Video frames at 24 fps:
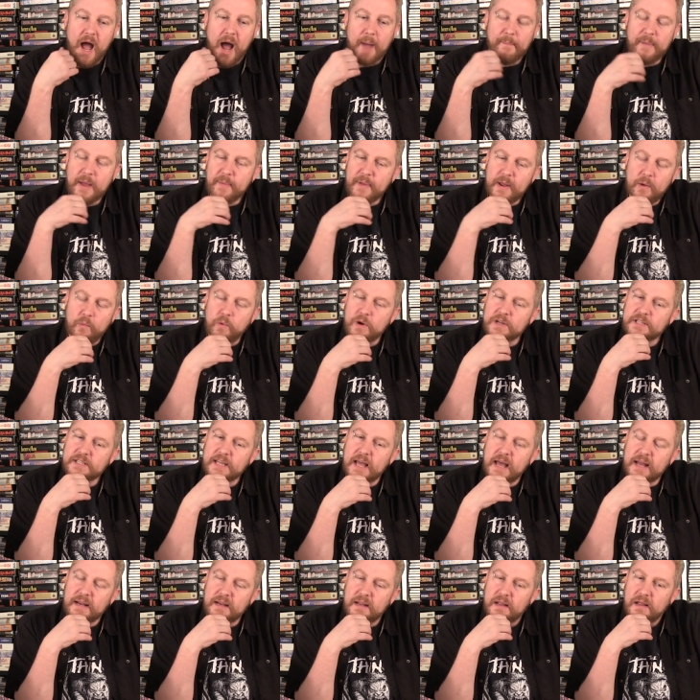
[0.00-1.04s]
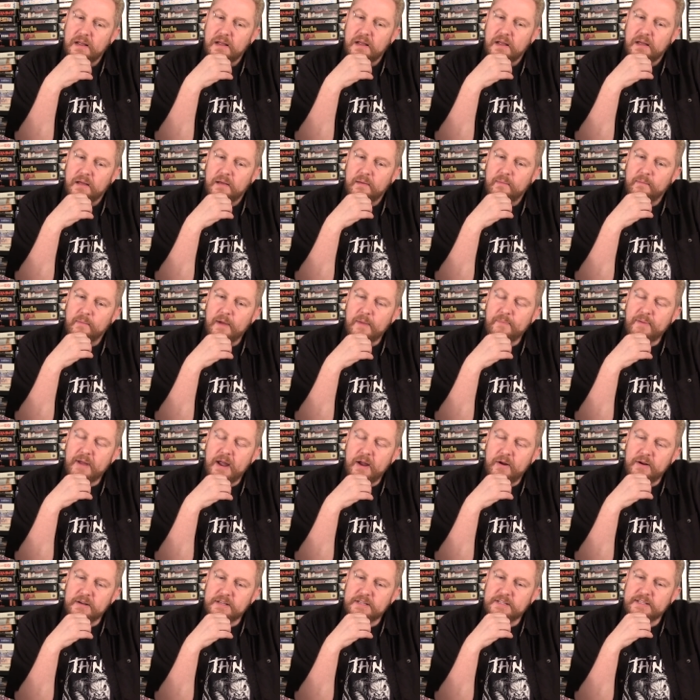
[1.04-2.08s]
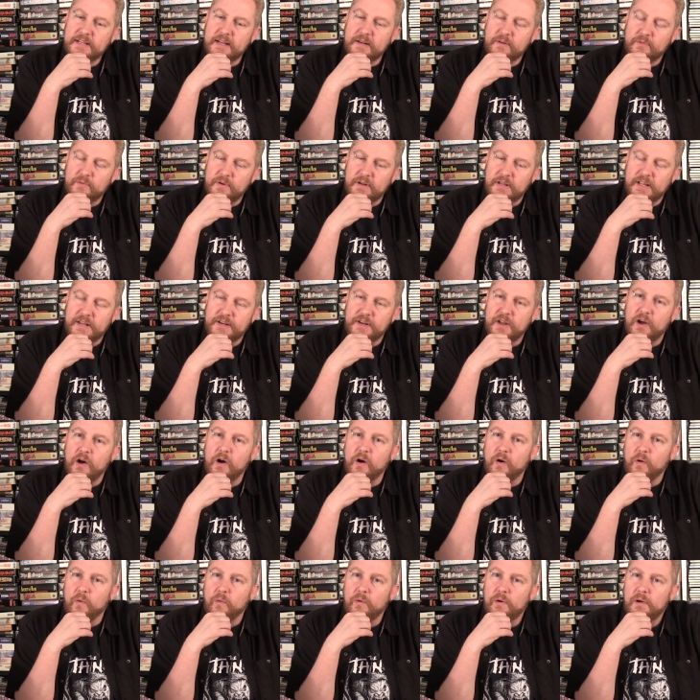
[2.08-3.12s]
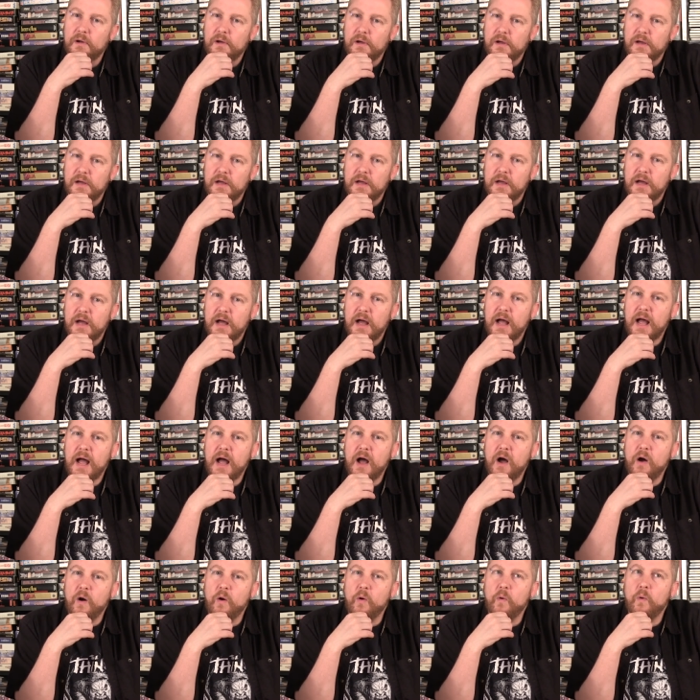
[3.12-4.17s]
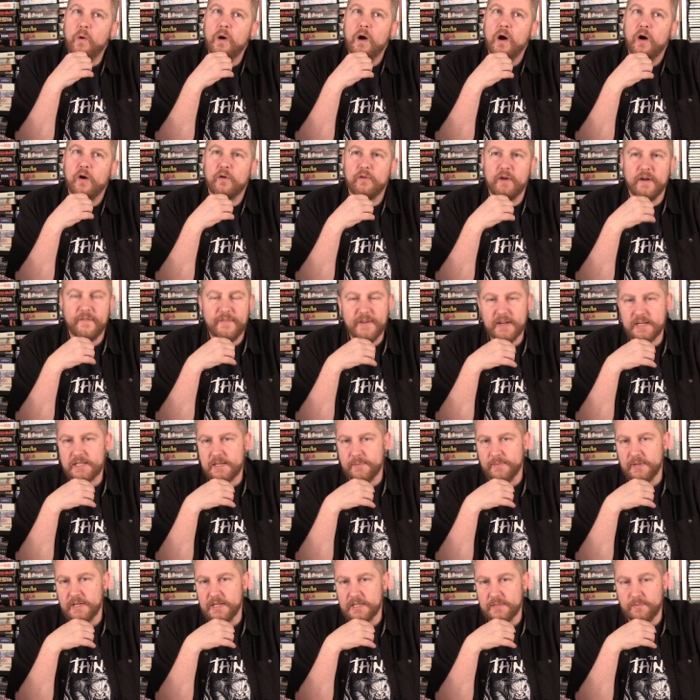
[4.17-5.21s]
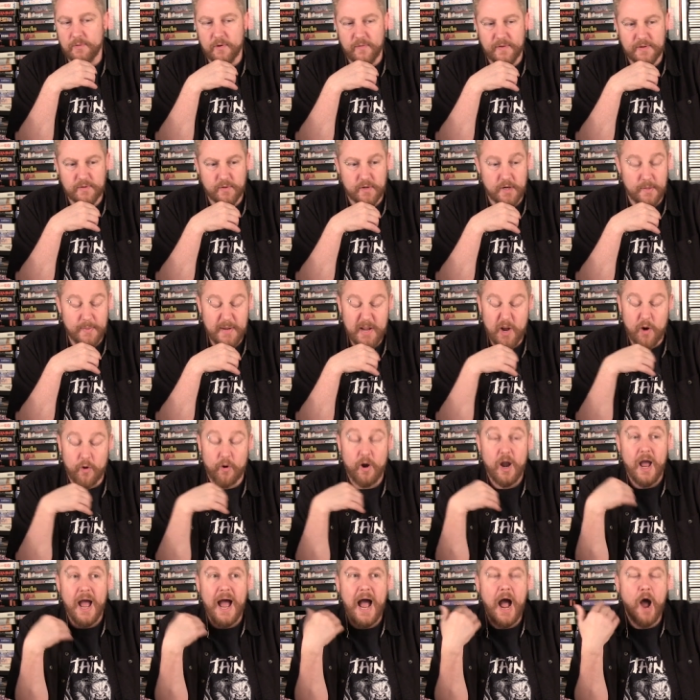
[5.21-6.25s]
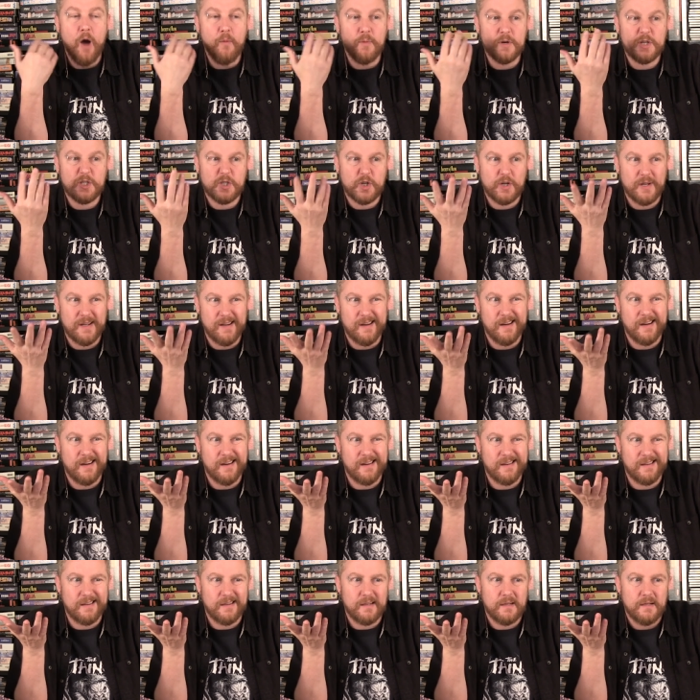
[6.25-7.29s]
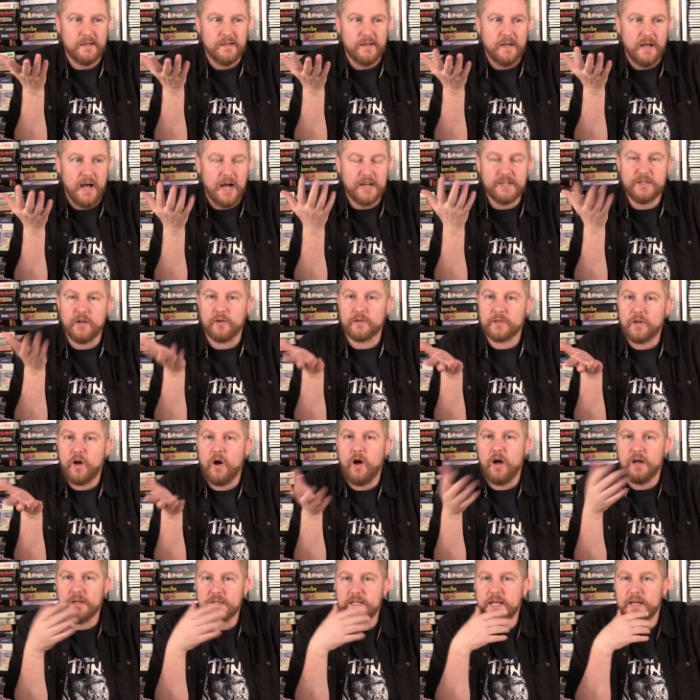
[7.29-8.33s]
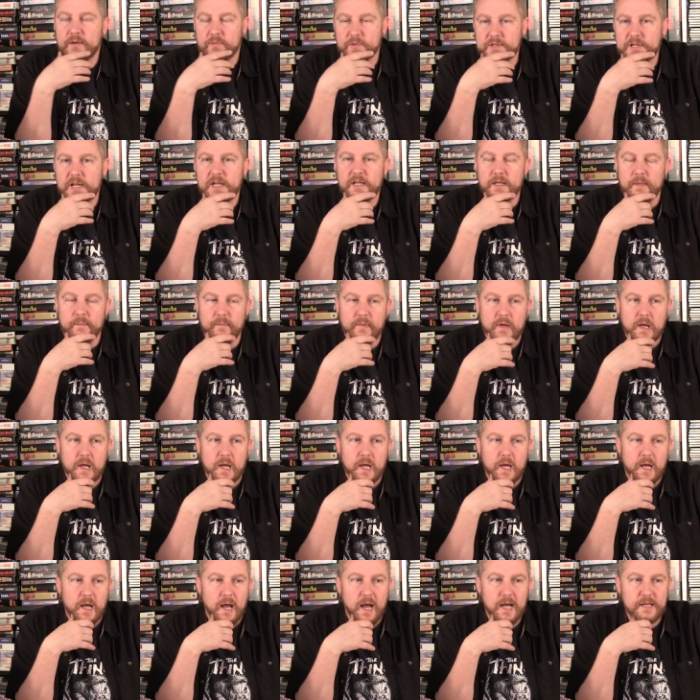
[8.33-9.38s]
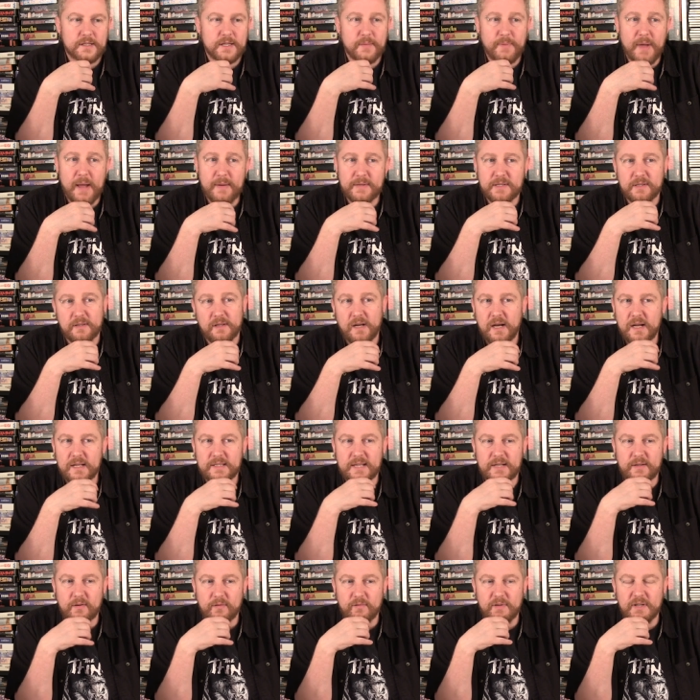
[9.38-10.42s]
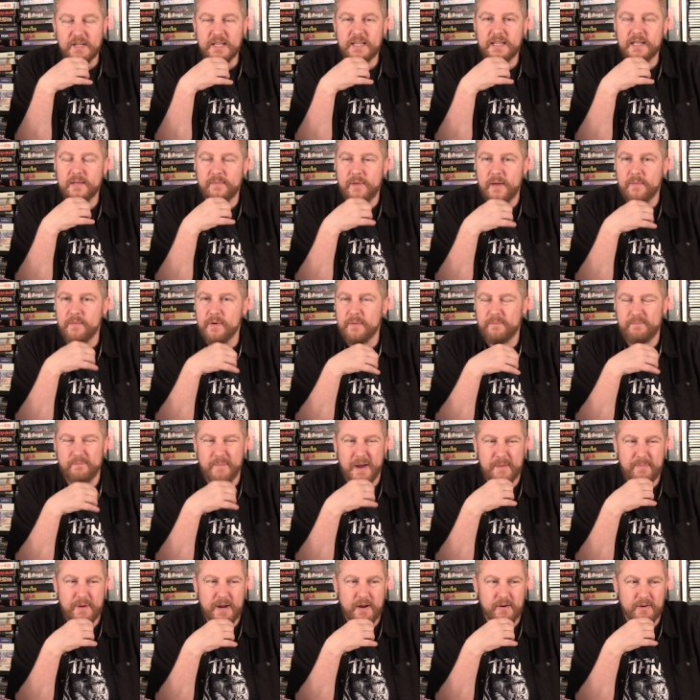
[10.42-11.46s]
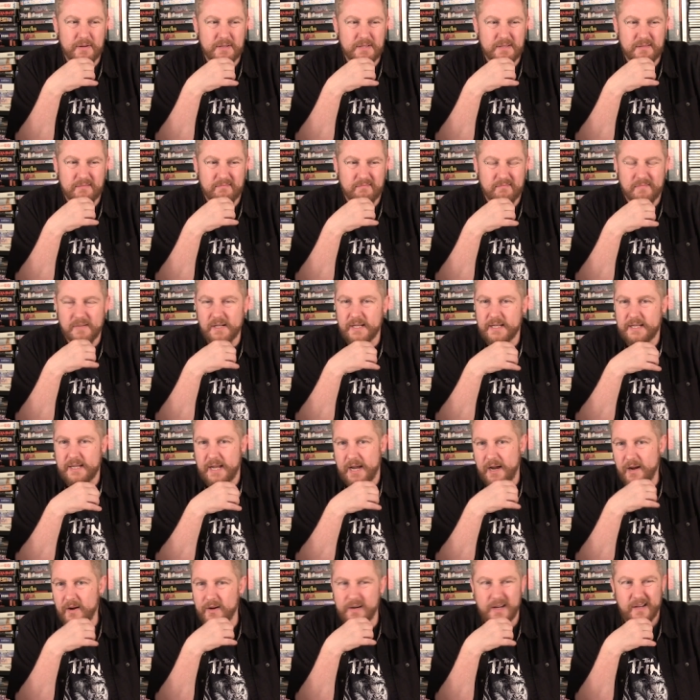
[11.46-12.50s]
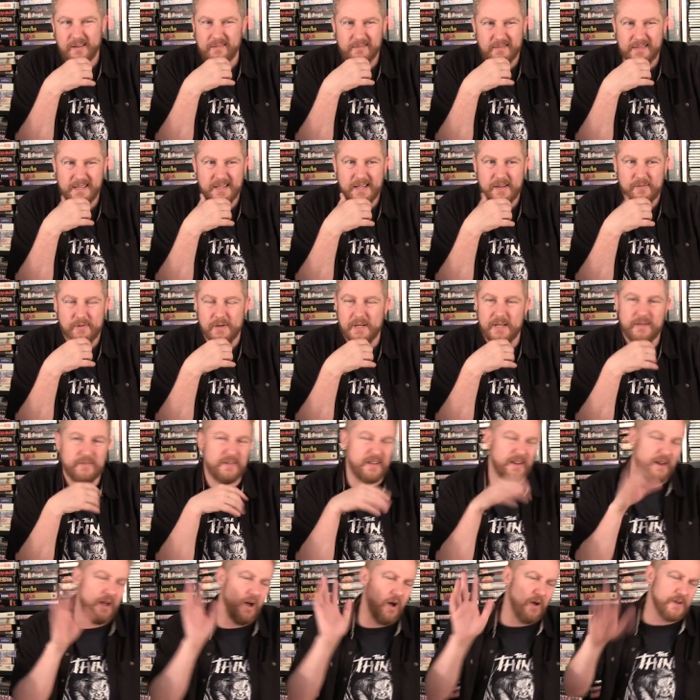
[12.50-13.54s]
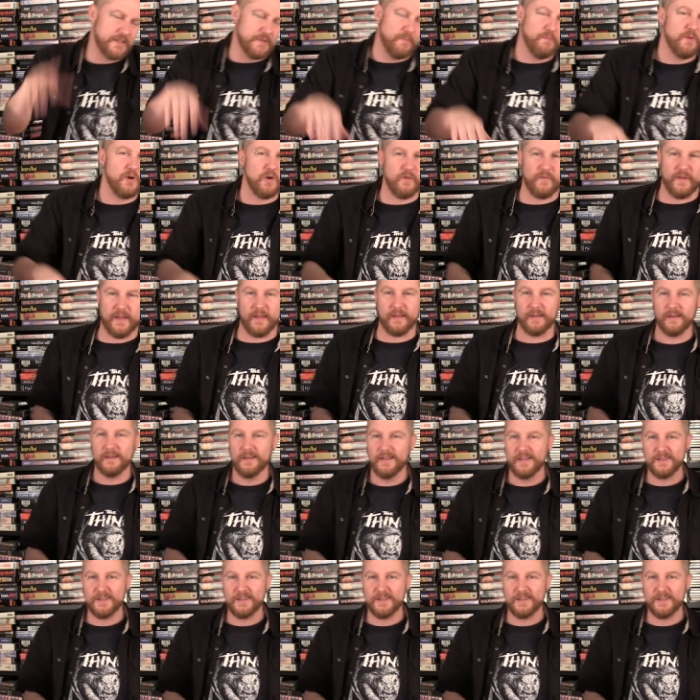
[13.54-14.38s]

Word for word: Maybe it was that my parents didn't really know how horrific some of these movies were going to be or how much uh, adult content was in them. And to be absolutely honest, I don't really think my my parents really cared. I don't think they really said, "Oh, it's a movie."